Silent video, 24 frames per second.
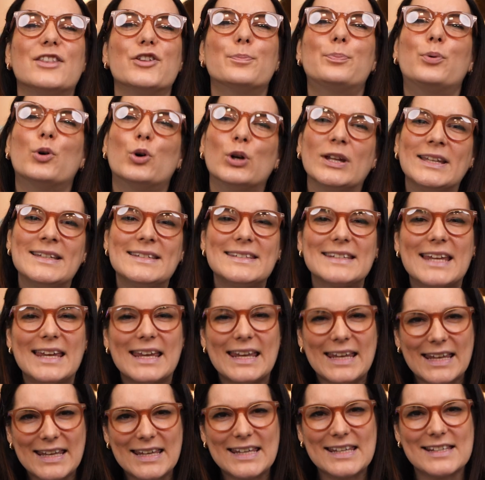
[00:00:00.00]
The point
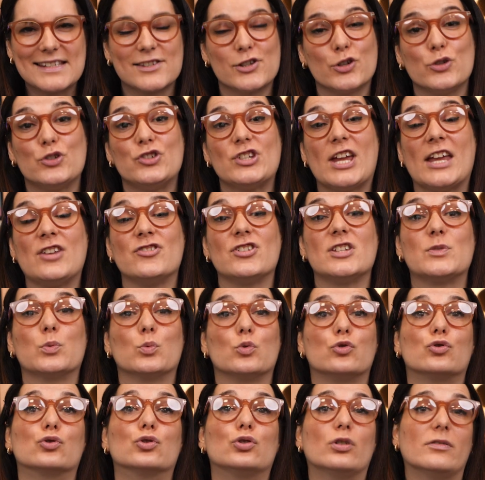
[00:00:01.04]
is, those changes will
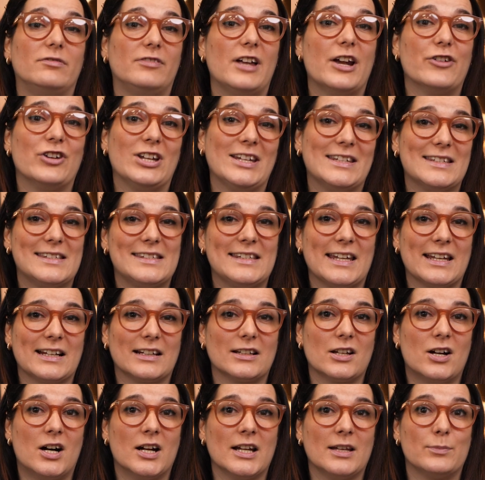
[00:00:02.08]
draw a very distinct
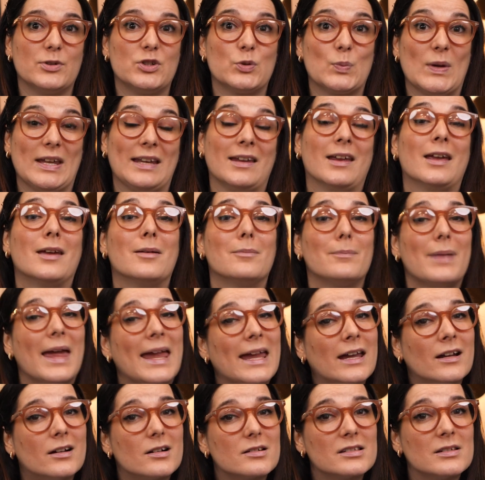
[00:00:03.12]
line between
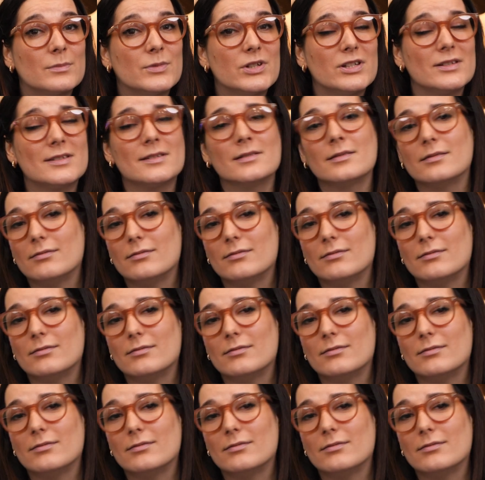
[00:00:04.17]
paying customers